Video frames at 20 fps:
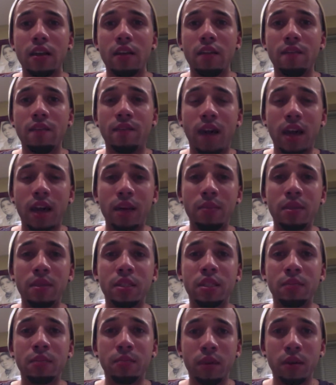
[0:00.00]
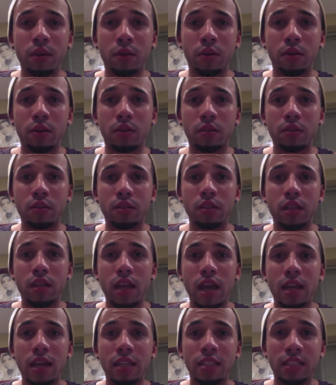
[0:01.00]
vitamins and minerals
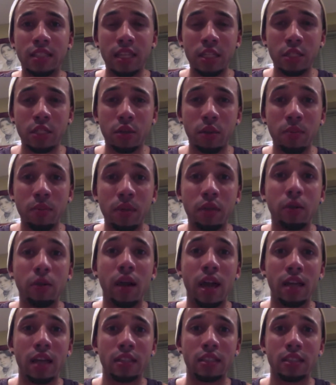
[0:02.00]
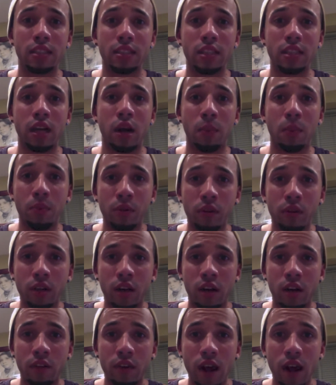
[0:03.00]
and essential amino acids to help you
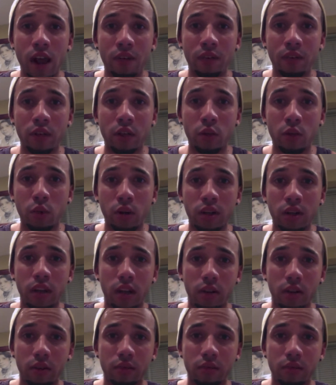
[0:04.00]
recover after your workout.